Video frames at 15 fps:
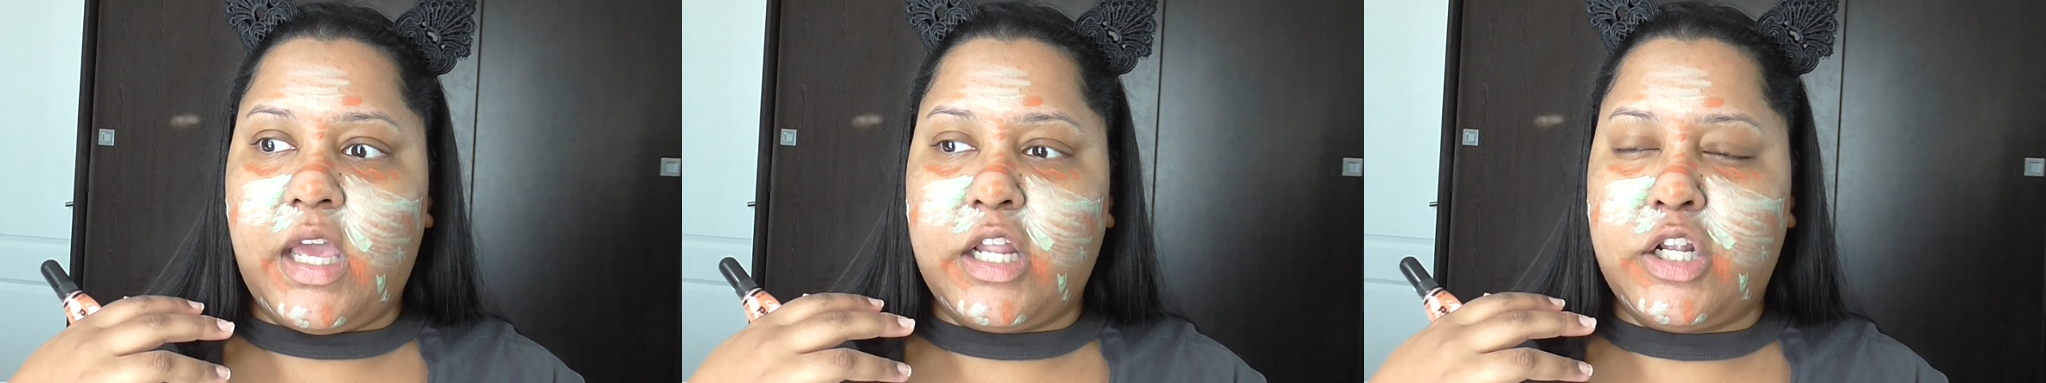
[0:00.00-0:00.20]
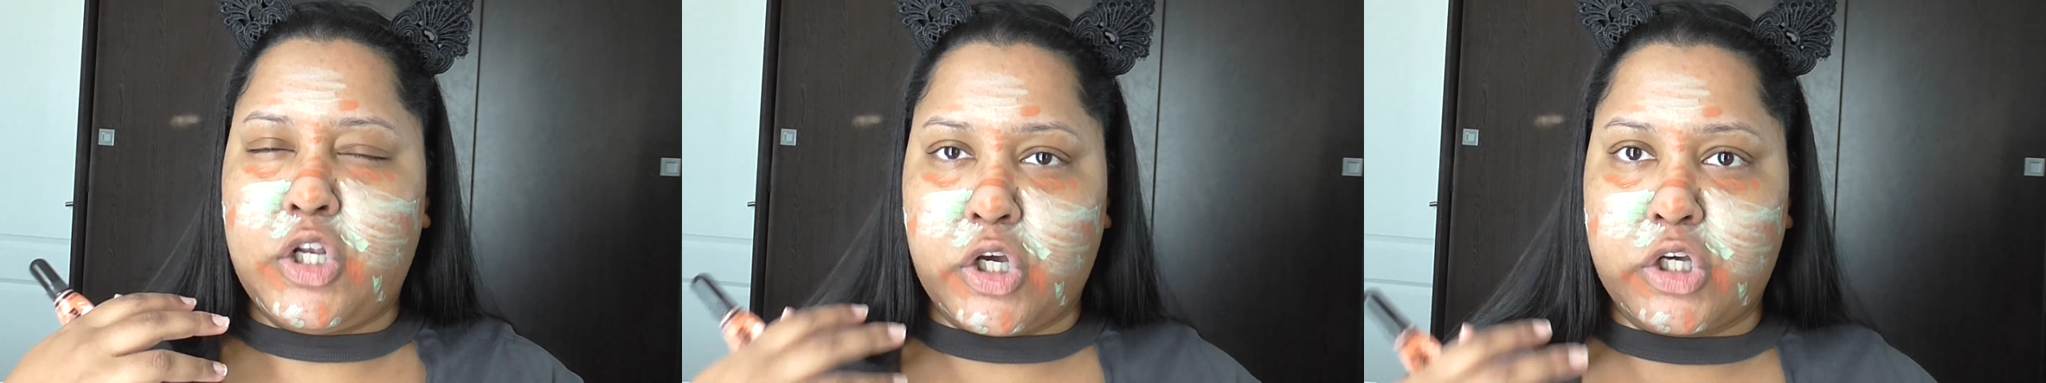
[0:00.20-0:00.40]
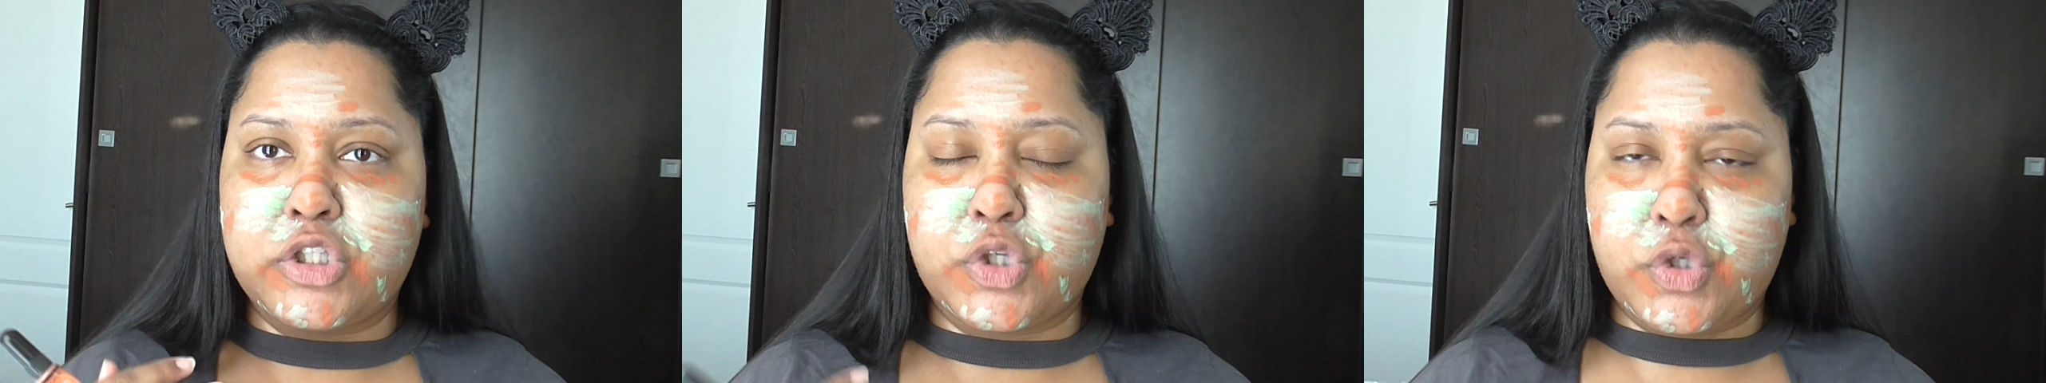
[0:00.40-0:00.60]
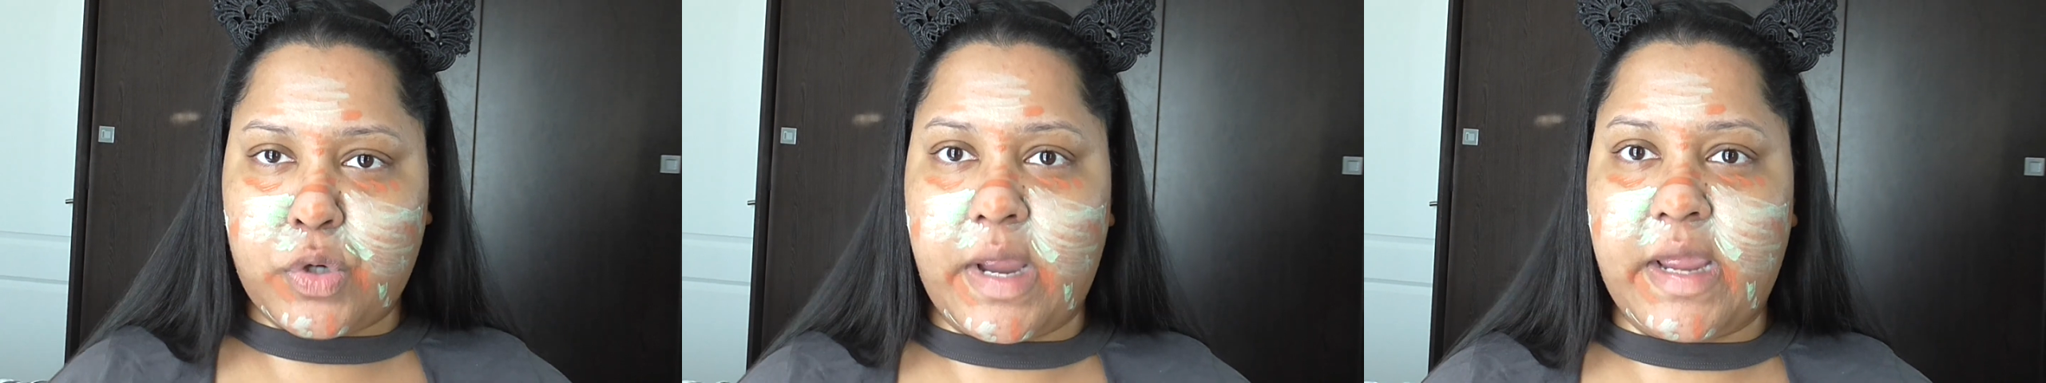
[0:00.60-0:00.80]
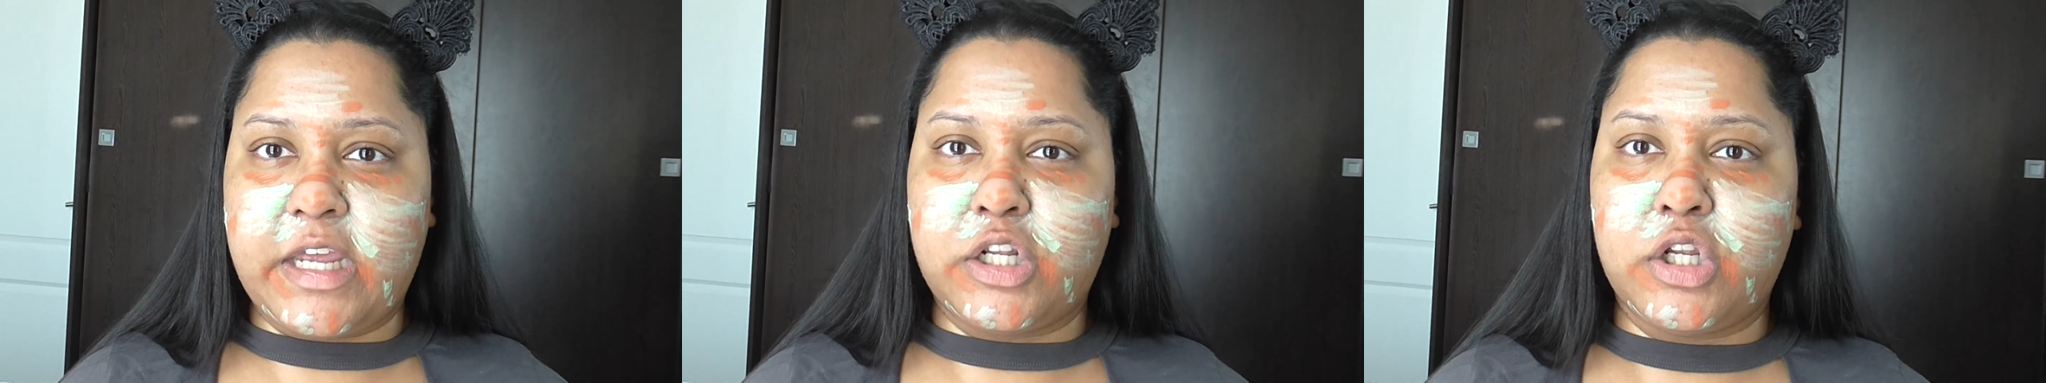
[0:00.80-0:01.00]
it looks
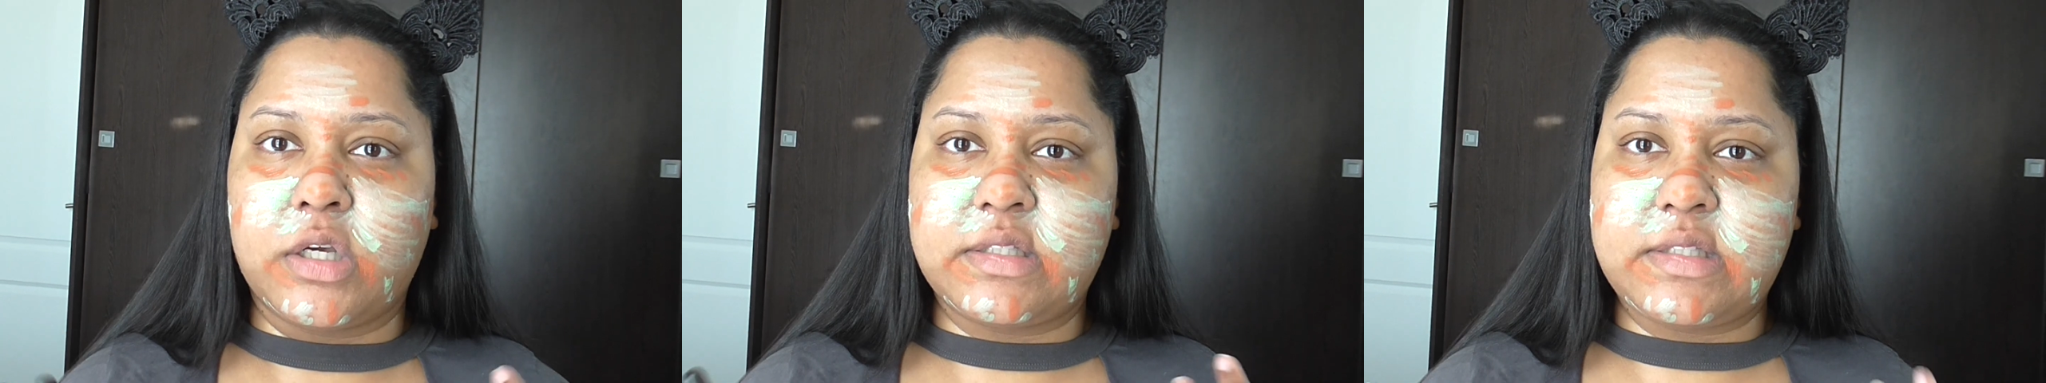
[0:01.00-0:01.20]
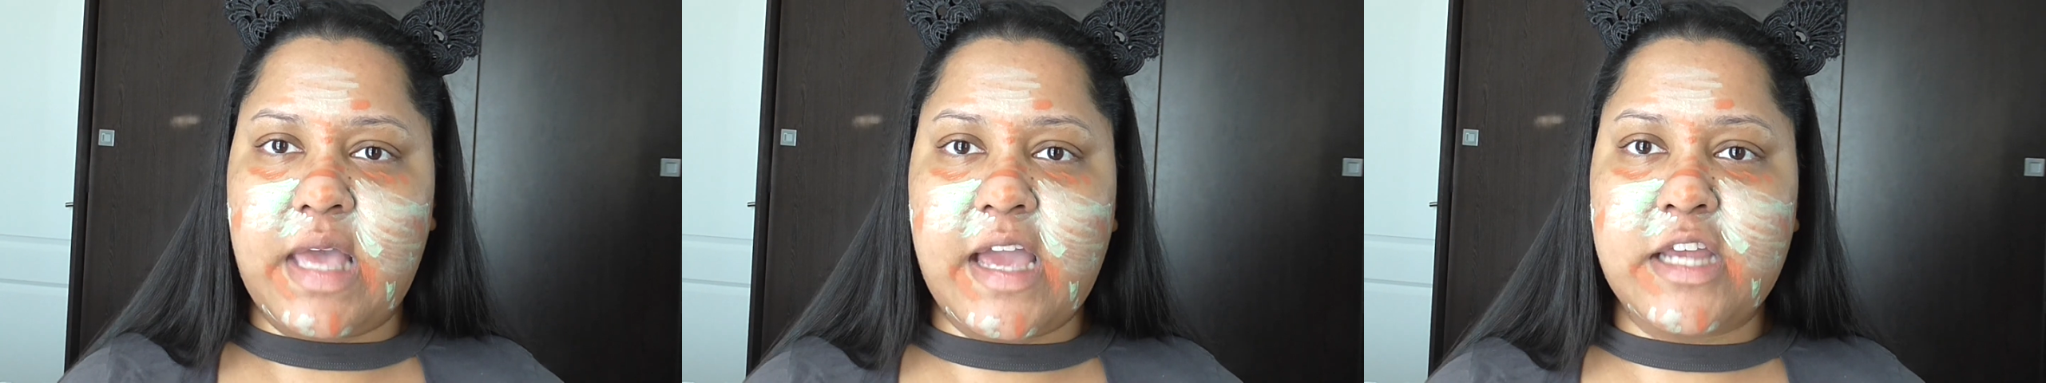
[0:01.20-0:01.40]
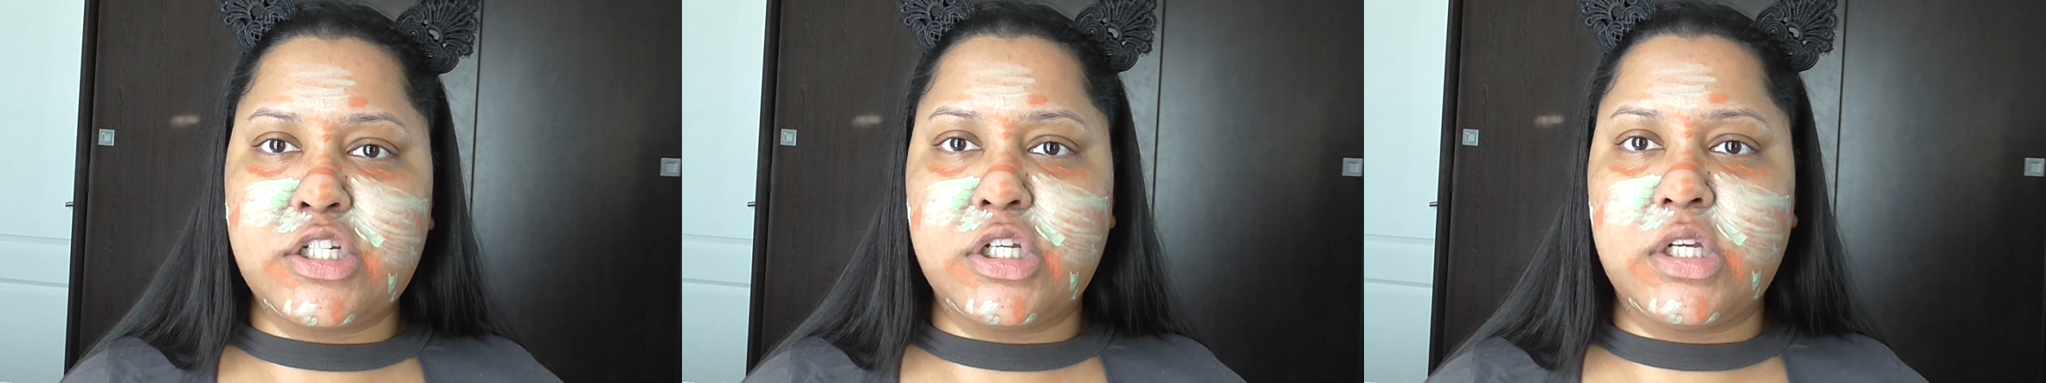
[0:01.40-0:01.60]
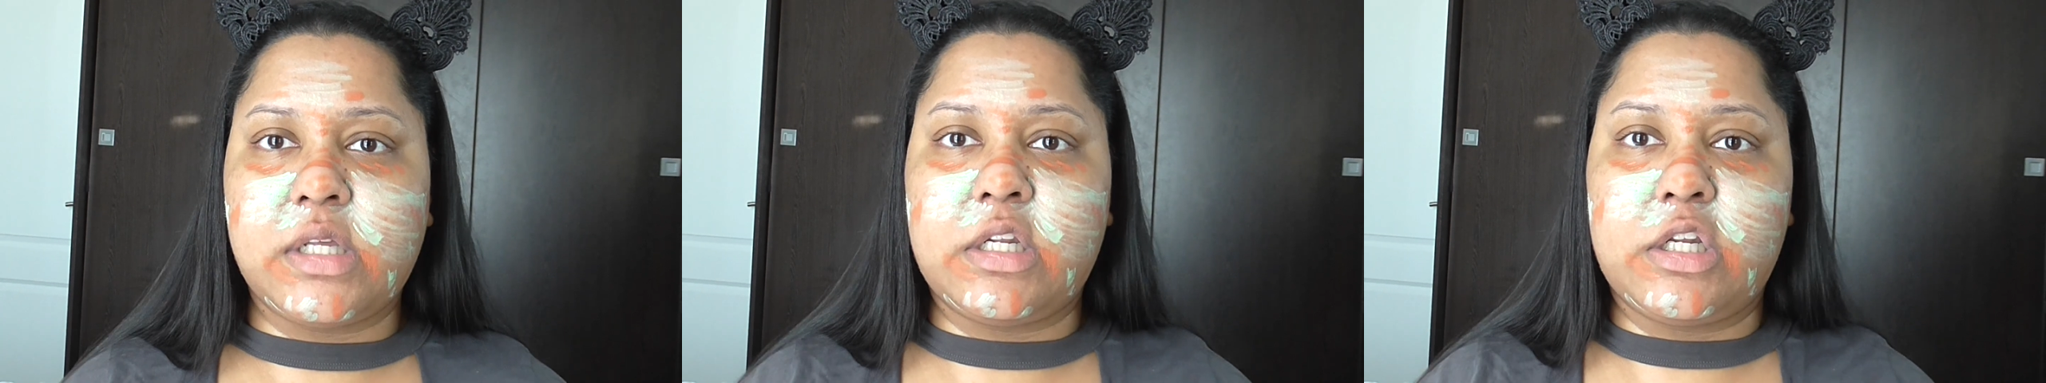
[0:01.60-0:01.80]
grey, it looks ashy,